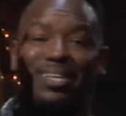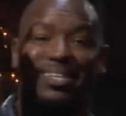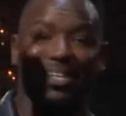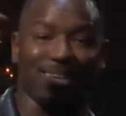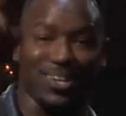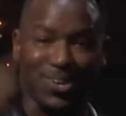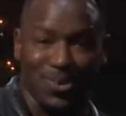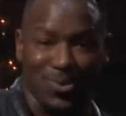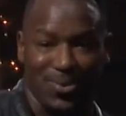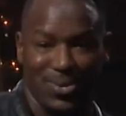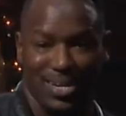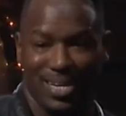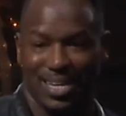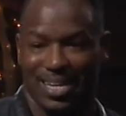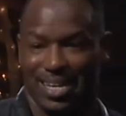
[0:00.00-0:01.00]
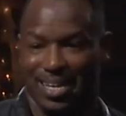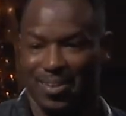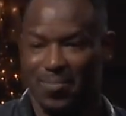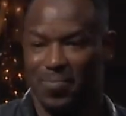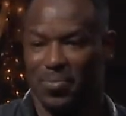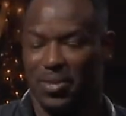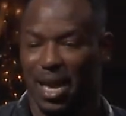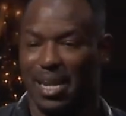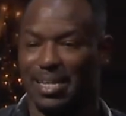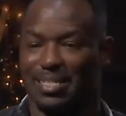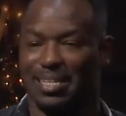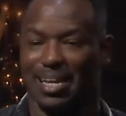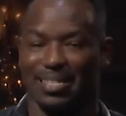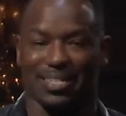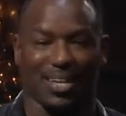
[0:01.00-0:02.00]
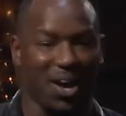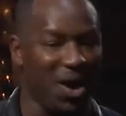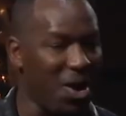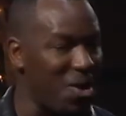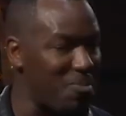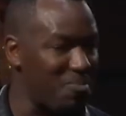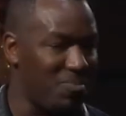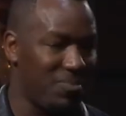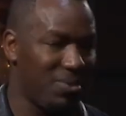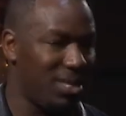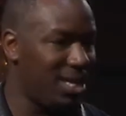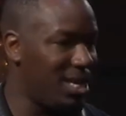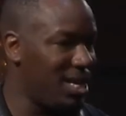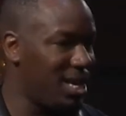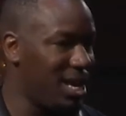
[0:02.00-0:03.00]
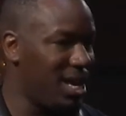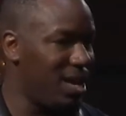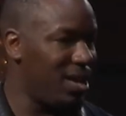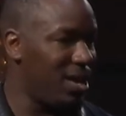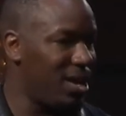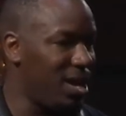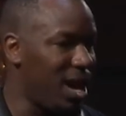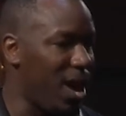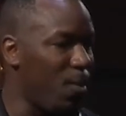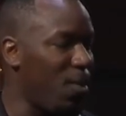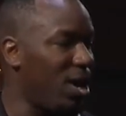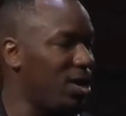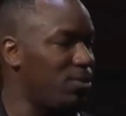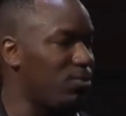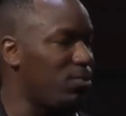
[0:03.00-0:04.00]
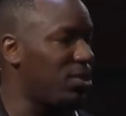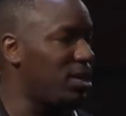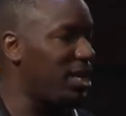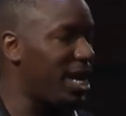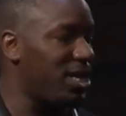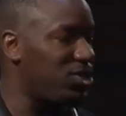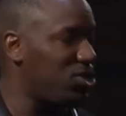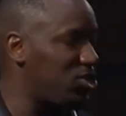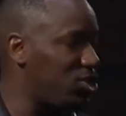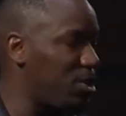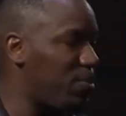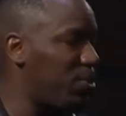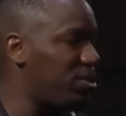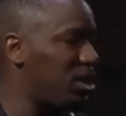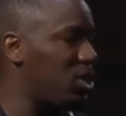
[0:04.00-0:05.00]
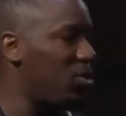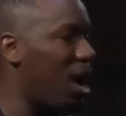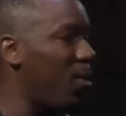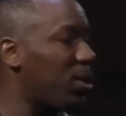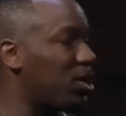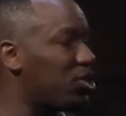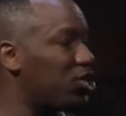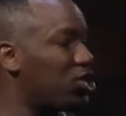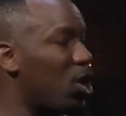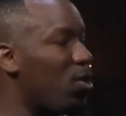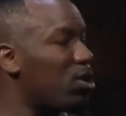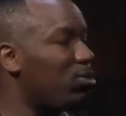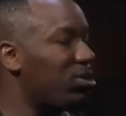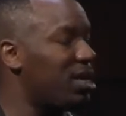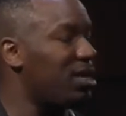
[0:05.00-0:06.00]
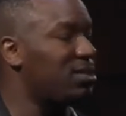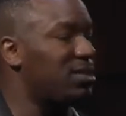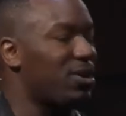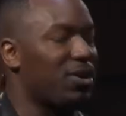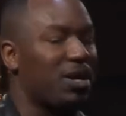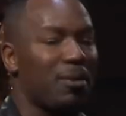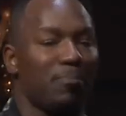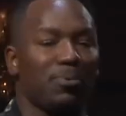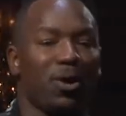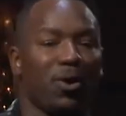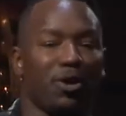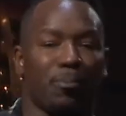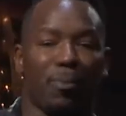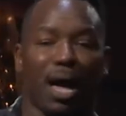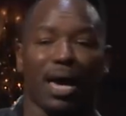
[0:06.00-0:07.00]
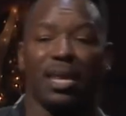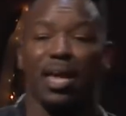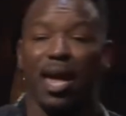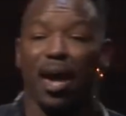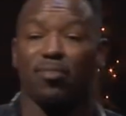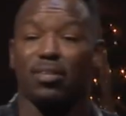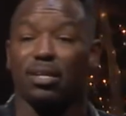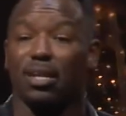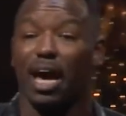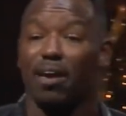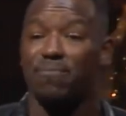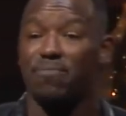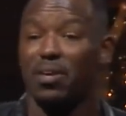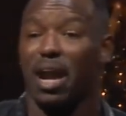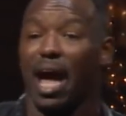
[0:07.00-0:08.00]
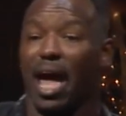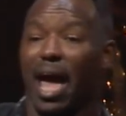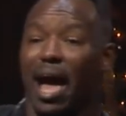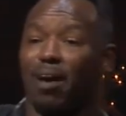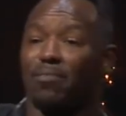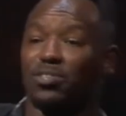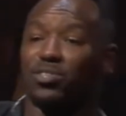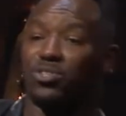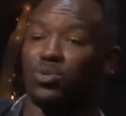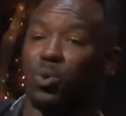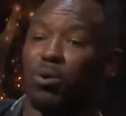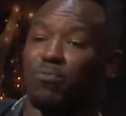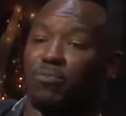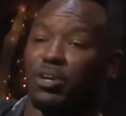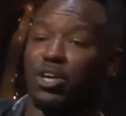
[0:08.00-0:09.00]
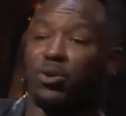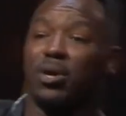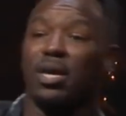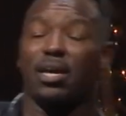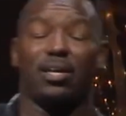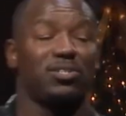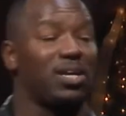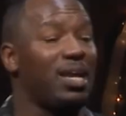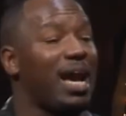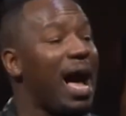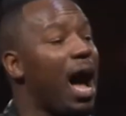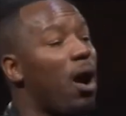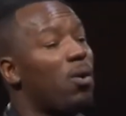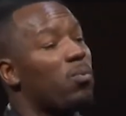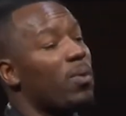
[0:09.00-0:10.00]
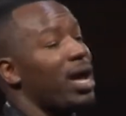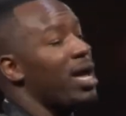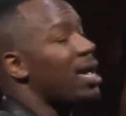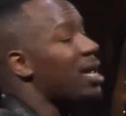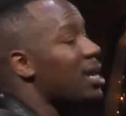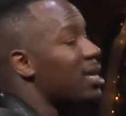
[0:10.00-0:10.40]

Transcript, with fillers: with you. And He says, Come. I want a relationship with you. I want to show you things that are going to blow your mind. And the life that I have in store for you is going to outweigh